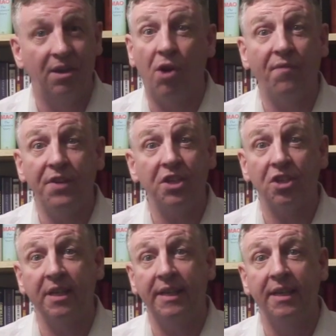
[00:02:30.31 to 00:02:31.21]

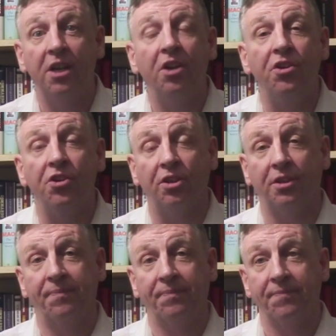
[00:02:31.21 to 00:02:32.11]
Obviously
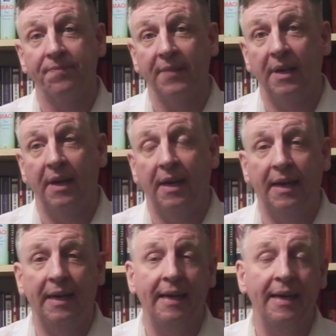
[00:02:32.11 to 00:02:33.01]
not.
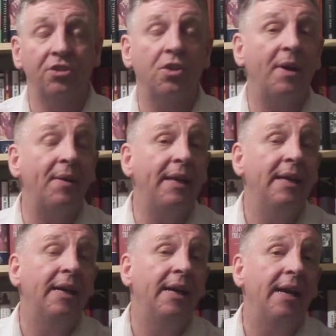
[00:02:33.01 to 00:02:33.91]
So
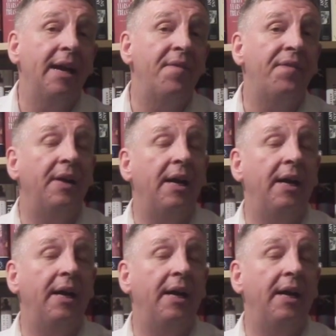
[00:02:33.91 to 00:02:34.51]
anyway, if